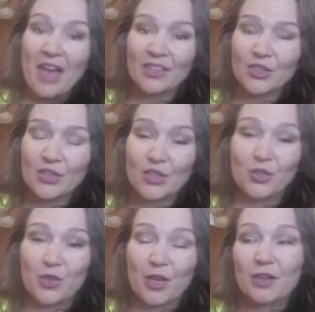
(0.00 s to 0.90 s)
energy
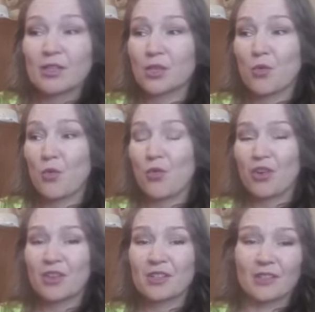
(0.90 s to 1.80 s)
drinks
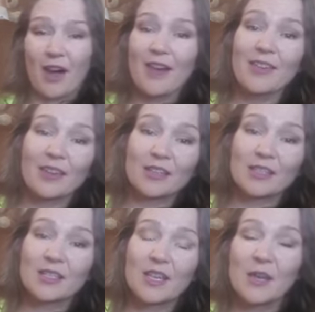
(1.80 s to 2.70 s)
or
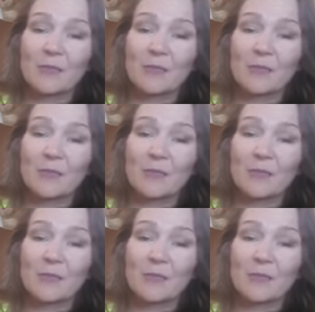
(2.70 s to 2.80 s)
diets?